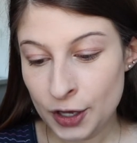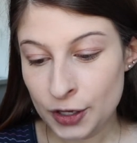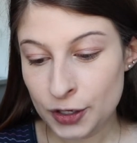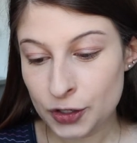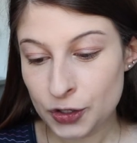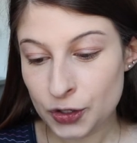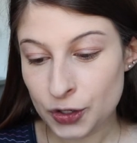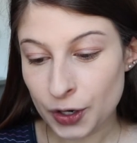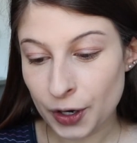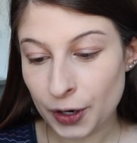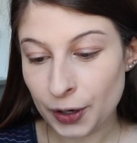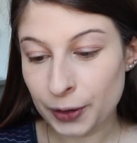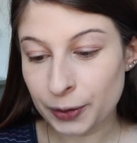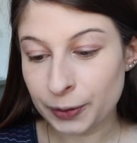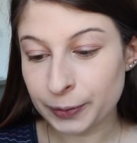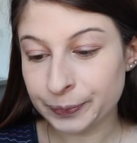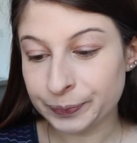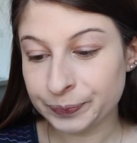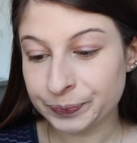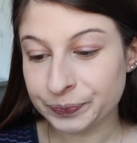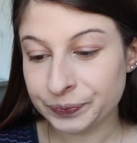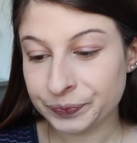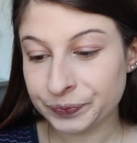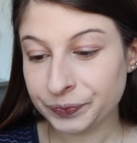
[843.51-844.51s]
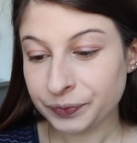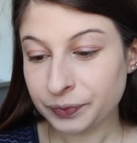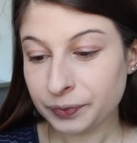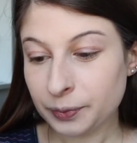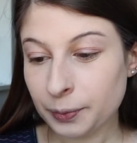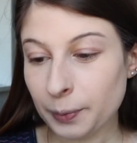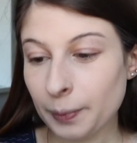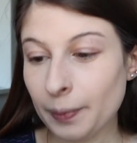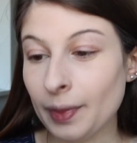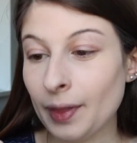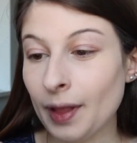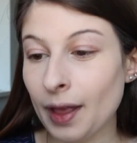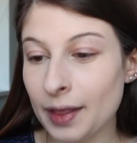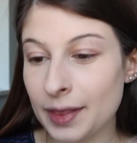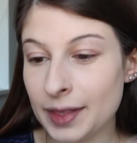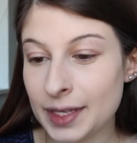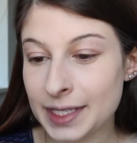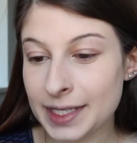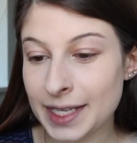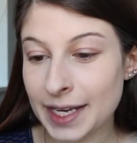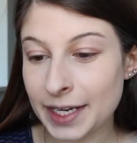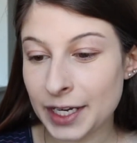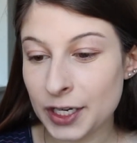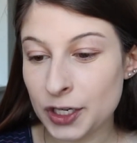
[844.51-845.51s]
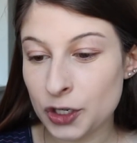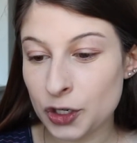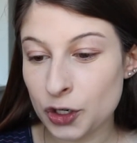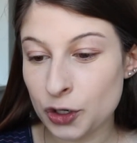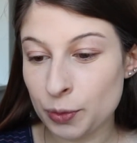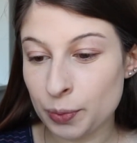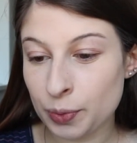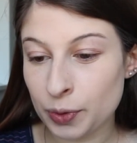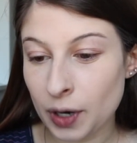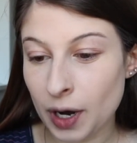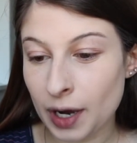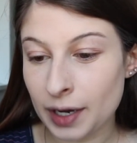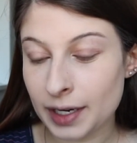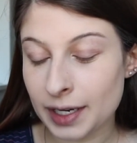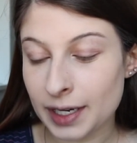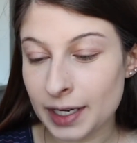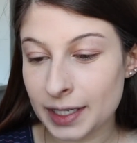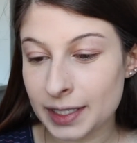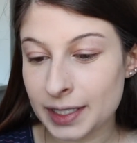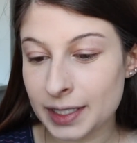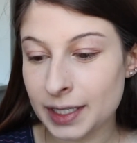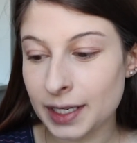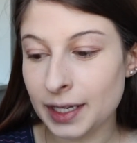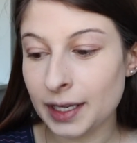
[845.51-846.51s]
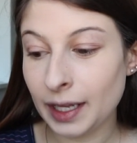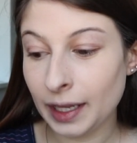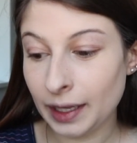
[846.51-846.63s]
So the second new product,